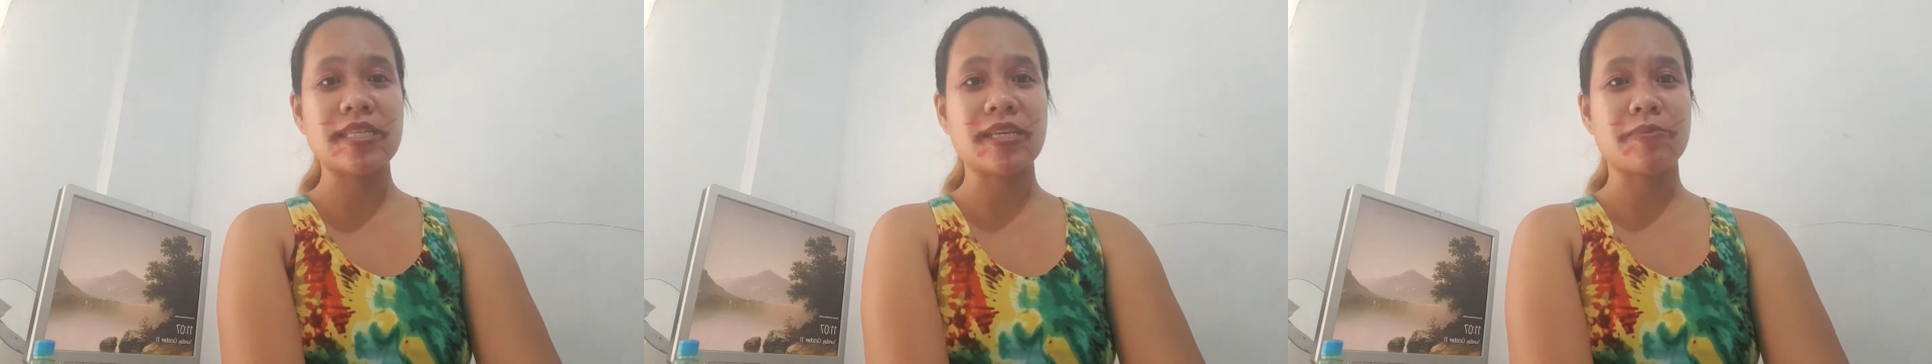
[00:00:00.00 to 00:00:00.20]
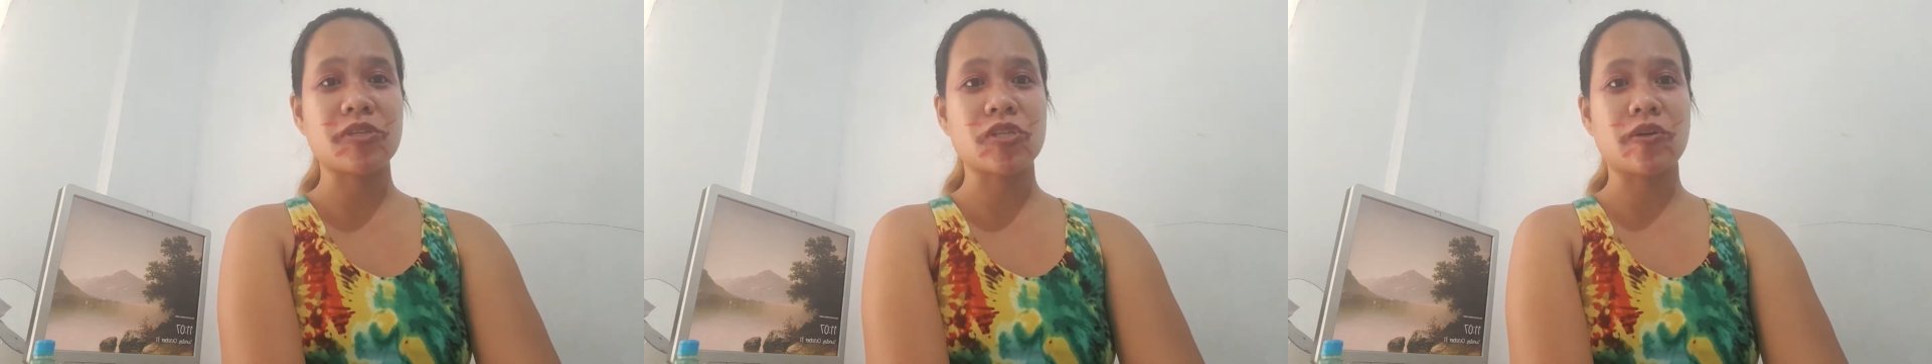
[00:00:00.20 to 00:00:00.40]

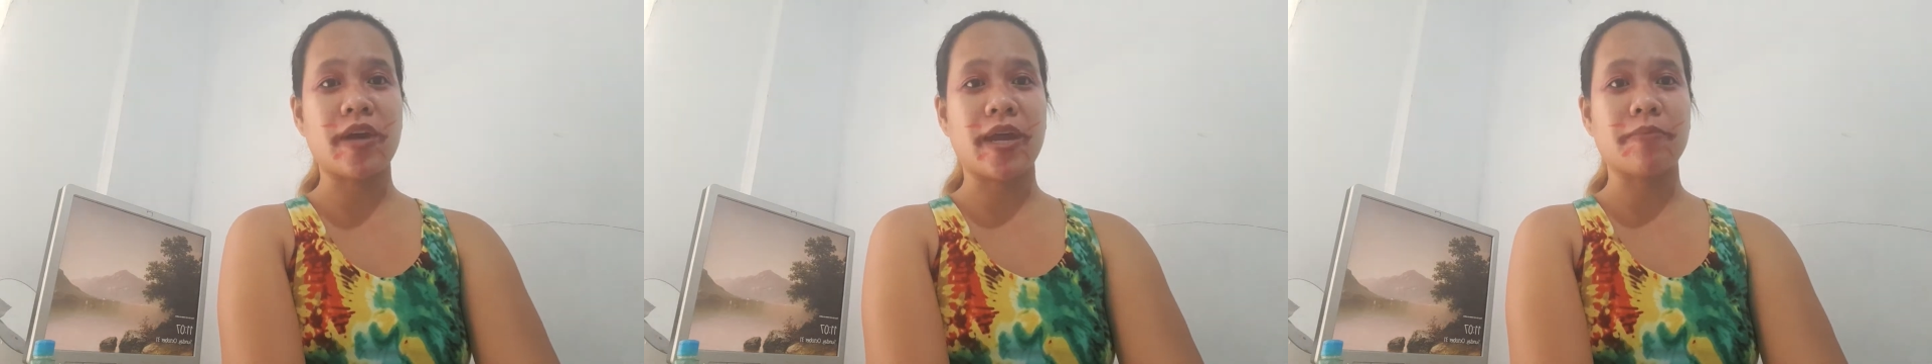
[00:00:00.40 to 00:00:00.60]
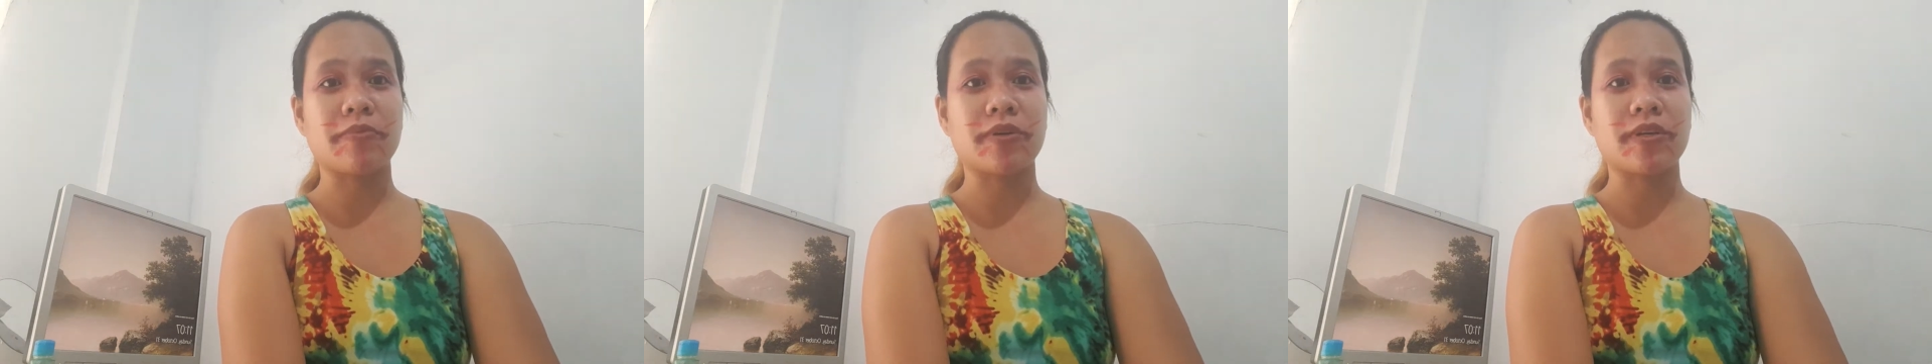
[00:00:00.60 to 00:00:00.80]

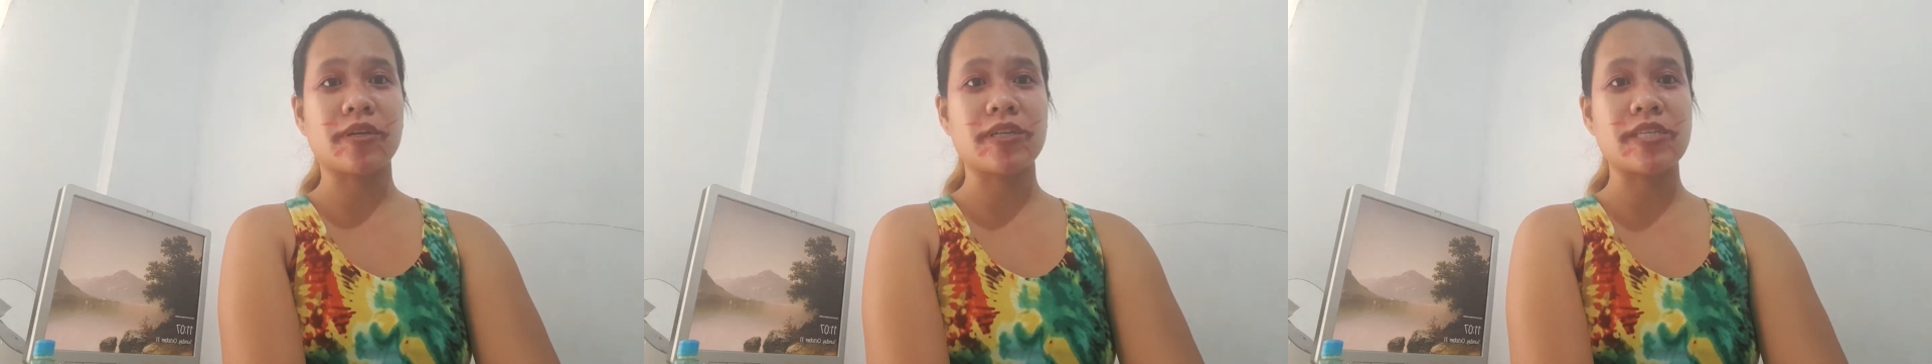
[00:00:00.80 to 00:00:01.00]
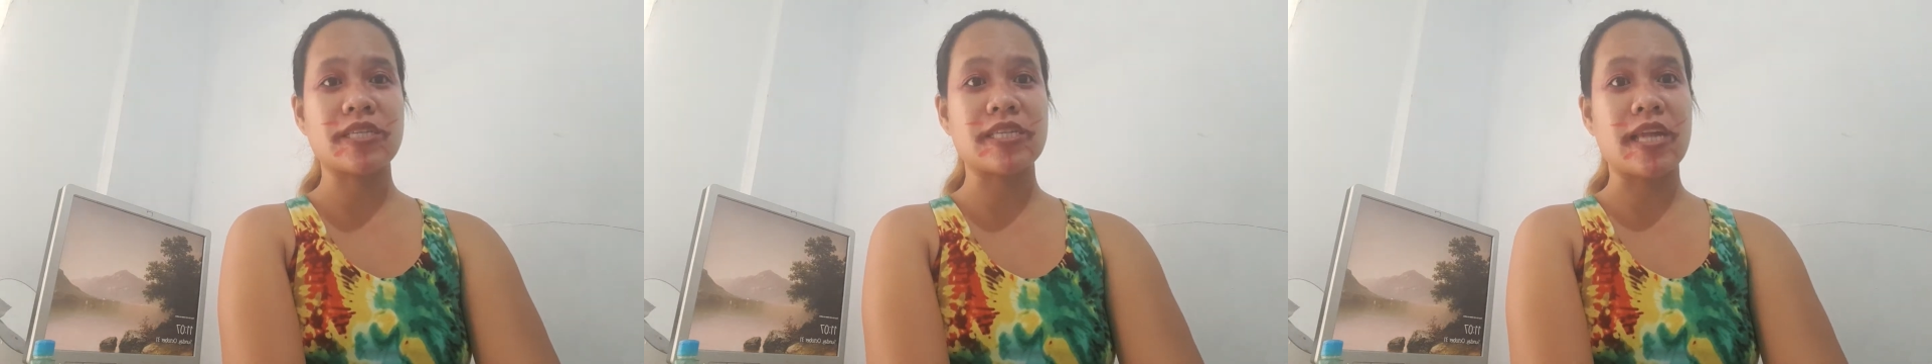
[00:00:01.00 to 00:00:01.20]

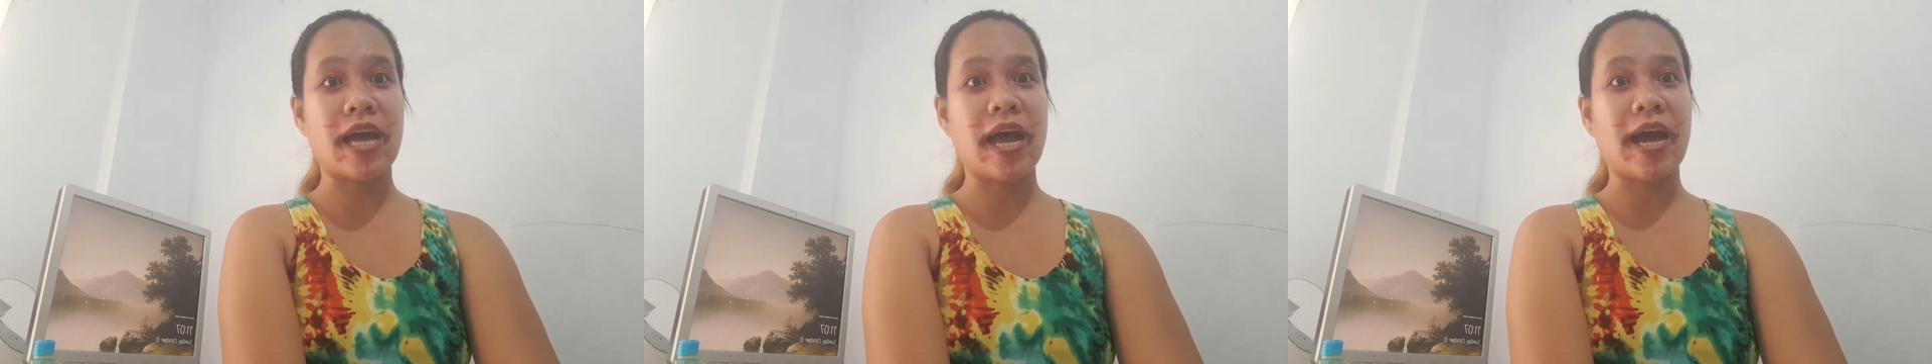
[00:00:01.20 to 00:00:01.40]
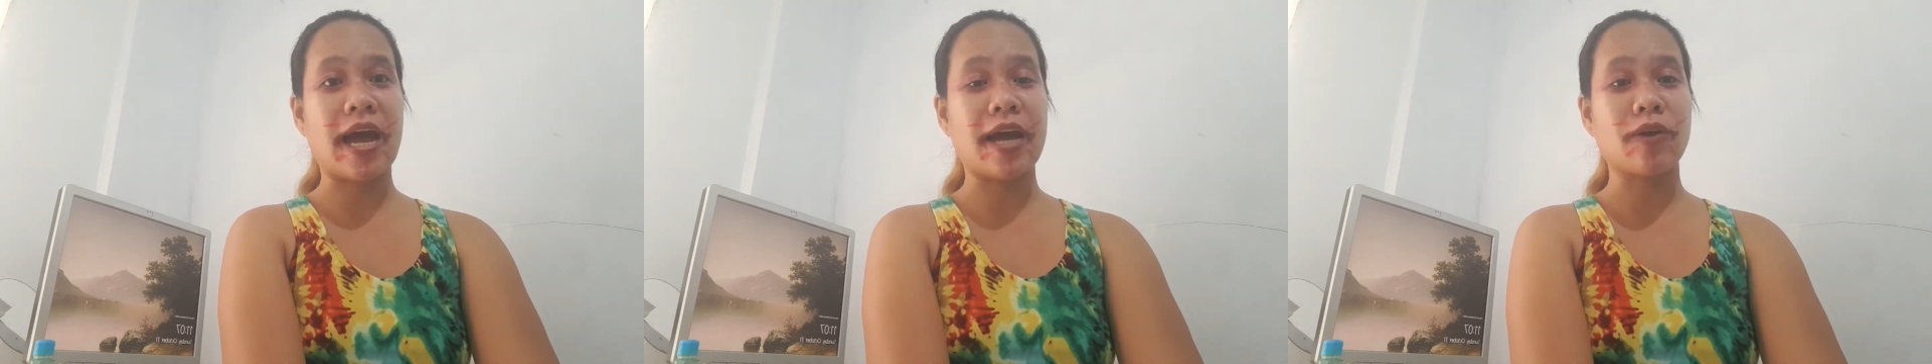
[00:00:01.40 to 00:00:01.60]
subscribers
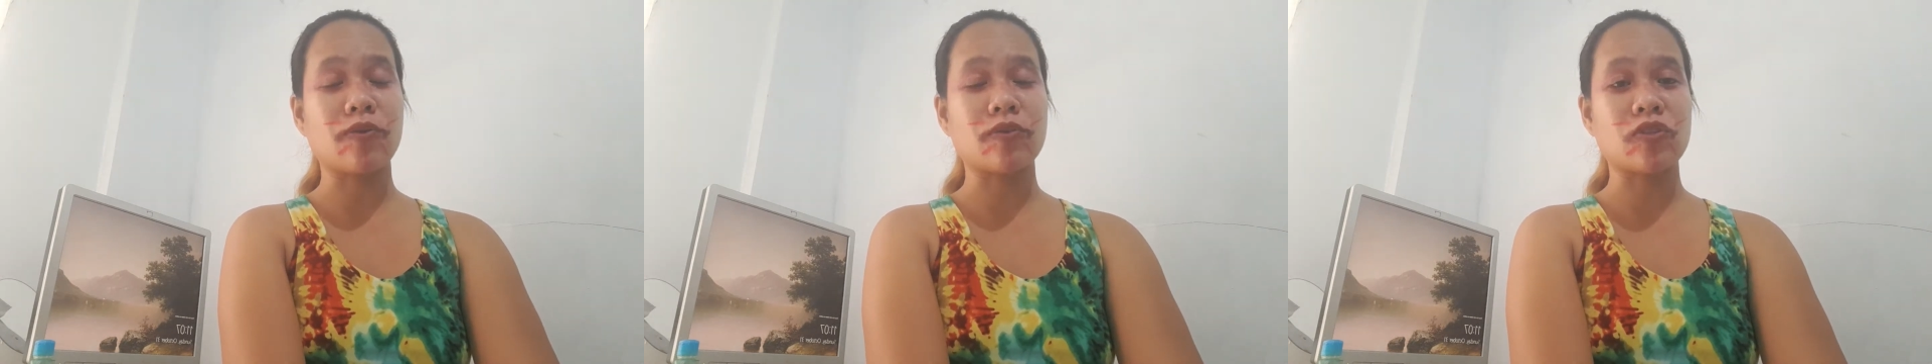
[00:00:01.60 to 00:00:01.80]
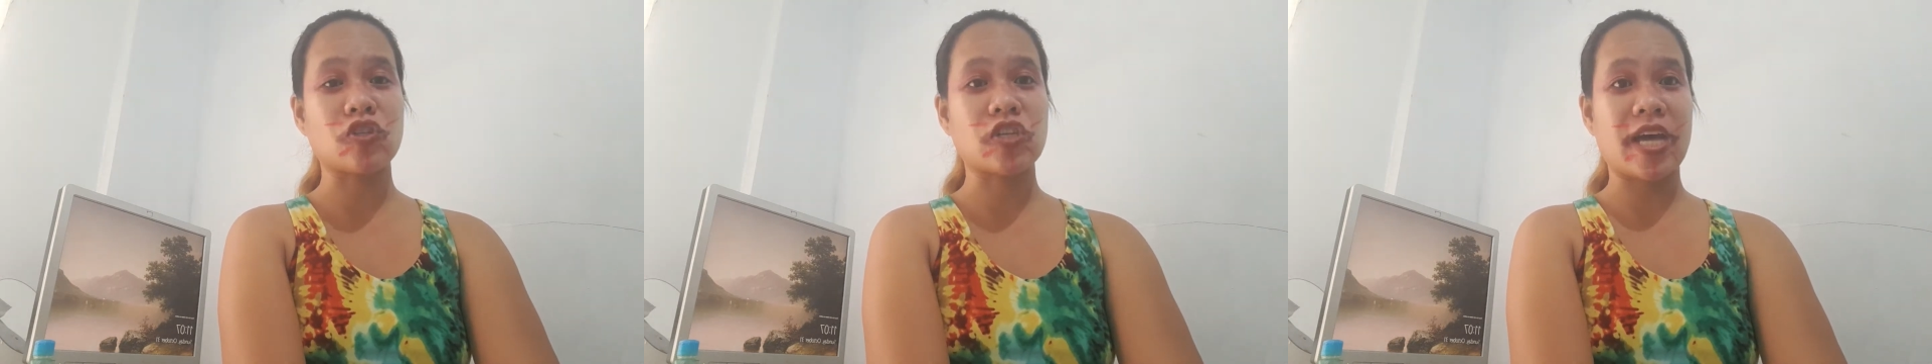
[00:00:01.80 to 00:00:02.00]
na ang
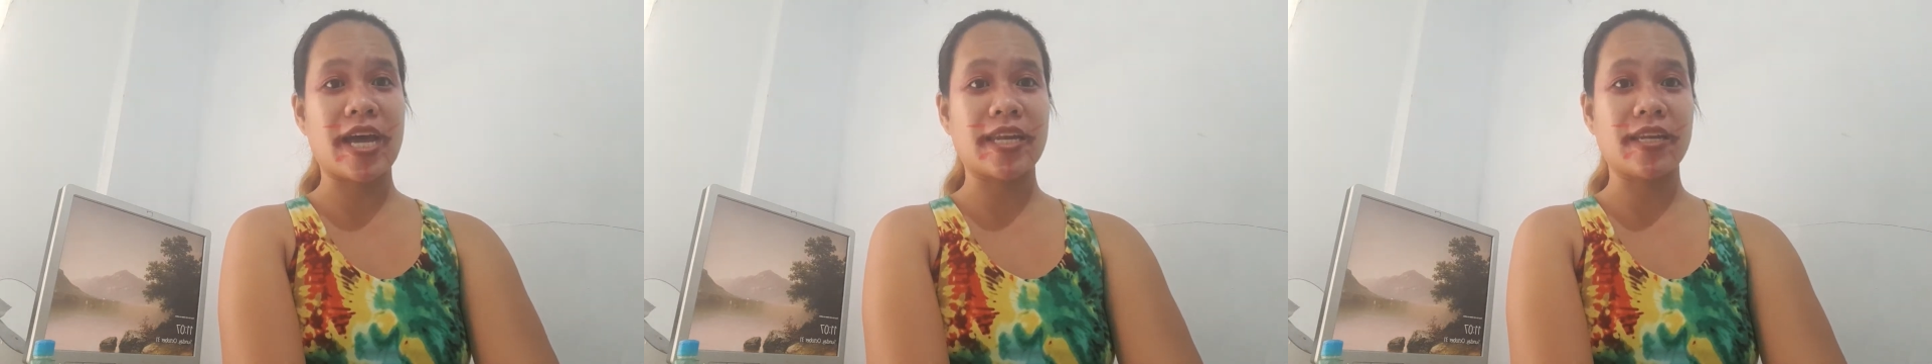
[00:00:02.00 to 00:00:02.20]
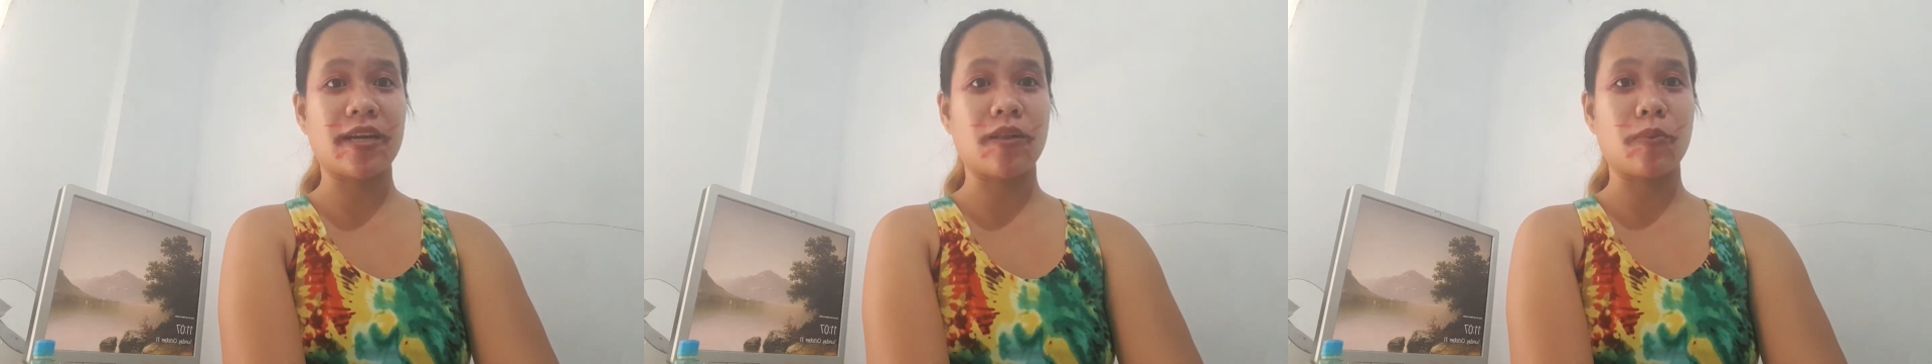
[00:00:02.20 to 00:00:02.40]
akong
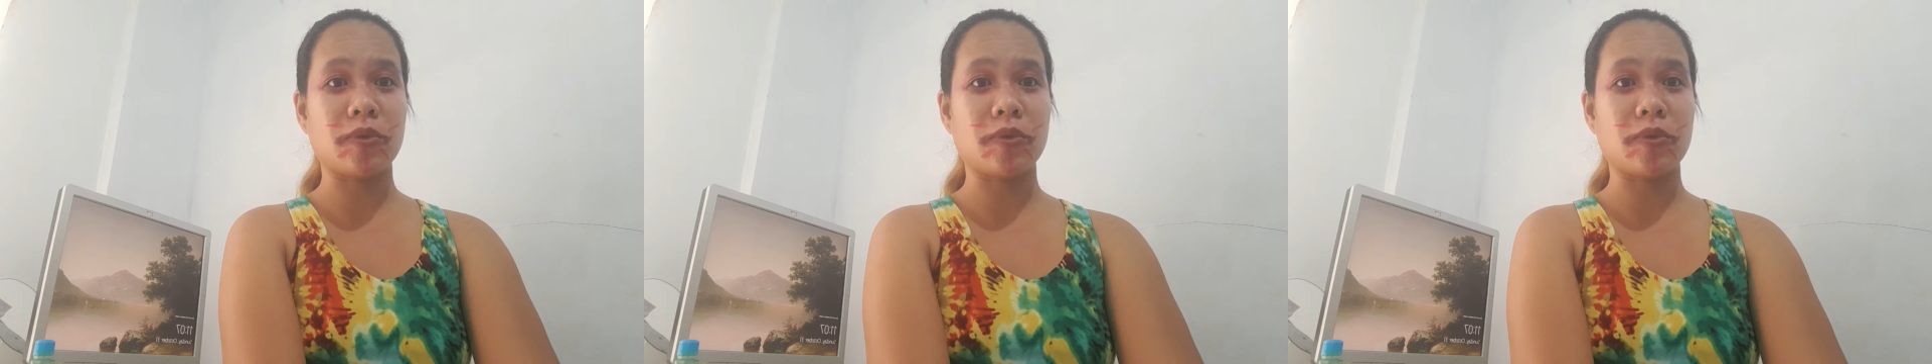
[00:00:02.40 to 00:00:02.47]
channel,